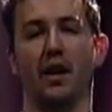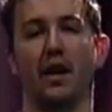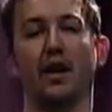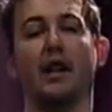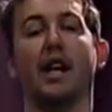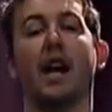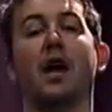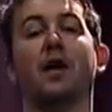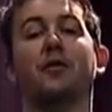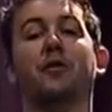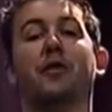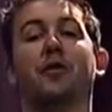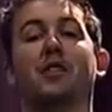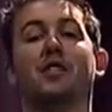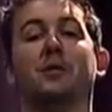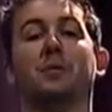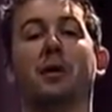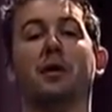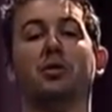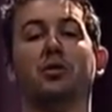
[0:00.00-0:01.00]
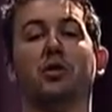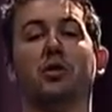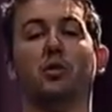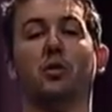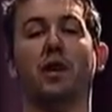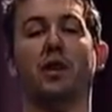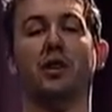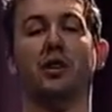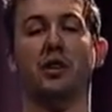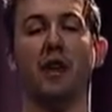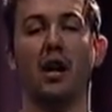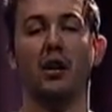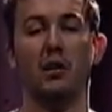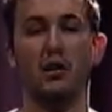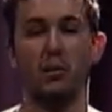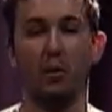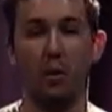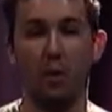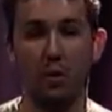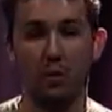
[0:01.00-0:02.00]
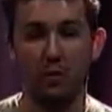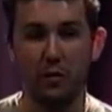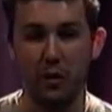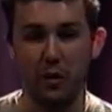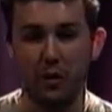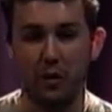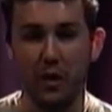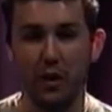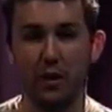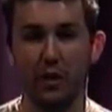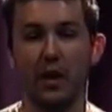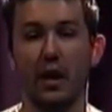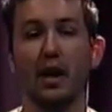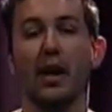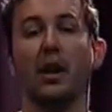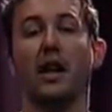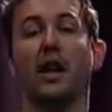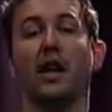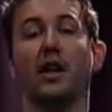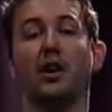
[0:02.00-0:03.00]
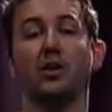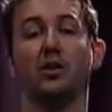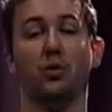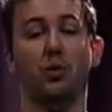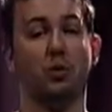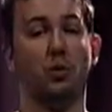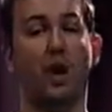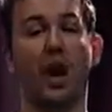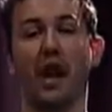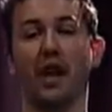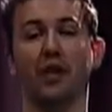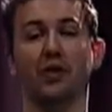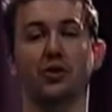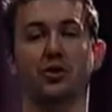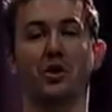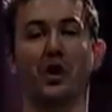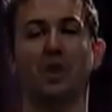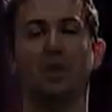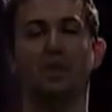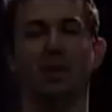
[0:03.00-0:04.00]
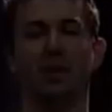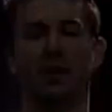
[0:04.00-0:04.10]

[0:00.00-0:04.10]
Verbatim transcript: Now for a special rendered out report from the field, here's Ryan Trump.